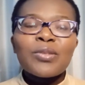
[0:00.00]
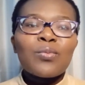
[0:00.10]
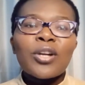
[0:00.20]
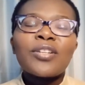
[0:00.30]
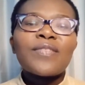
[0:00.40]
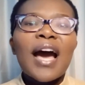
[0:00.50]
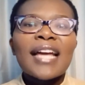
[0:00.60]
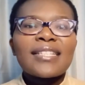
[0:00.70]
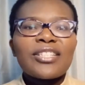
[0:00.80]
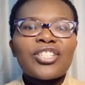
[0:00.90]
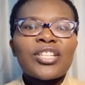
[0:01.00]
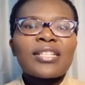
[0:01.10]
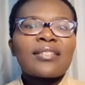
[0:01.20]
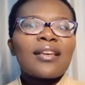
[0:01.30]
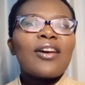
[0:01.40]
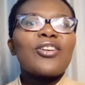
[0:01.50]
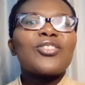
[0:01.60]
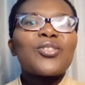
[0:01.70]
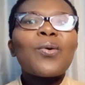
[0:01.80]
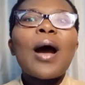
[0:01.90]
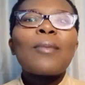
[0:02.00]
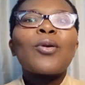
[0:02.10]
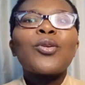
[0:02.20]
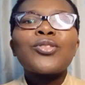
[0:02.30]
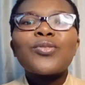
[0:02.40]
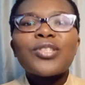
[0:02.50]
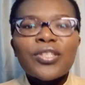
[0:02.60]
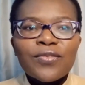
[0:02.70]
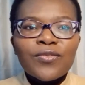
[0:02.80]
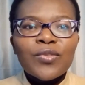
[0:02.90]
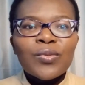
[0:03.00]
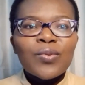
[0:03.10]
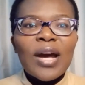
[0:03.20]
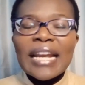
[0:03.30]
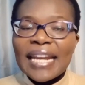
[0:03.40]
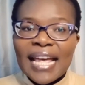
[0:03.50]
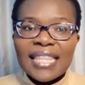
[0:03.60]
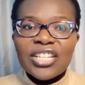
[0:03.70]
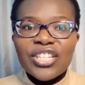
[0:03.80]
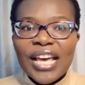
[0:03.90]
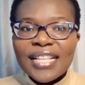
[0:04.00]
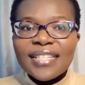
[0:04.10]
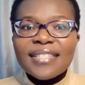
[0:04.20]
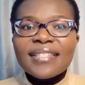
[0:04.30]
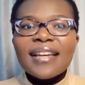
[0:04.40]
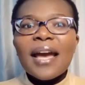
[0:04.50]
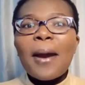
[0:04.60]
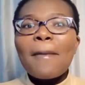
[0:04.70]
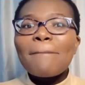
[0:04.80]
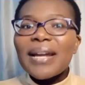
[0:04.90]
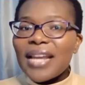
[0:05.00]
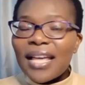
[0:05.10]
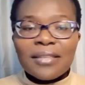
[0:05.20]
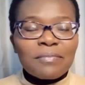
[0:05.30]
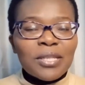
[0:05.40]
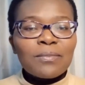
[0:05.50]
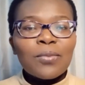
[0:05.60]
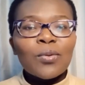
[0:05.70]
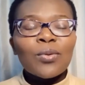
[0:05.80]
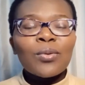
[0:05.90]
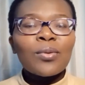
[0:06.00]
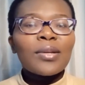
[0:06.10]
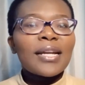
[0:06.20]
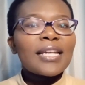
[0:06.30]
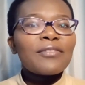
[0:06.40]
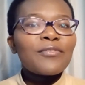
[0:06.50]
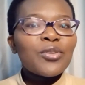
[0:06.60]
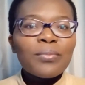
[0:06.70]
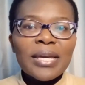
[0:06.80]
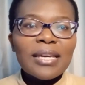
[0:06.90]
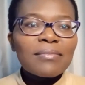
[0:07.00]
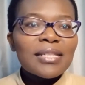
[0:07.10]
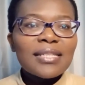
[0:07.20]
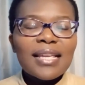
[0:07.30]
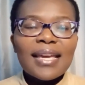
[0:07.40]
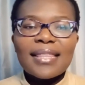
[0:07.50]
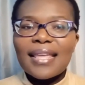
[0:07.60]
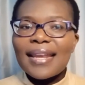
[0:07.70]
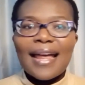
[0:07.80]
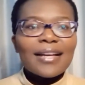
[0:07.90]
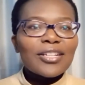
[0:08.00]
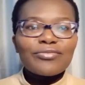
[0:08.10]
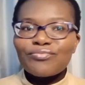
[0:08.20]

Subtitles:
be one of our teachers, so I'm going to give you another chance. But other people, if you make a mistake, they like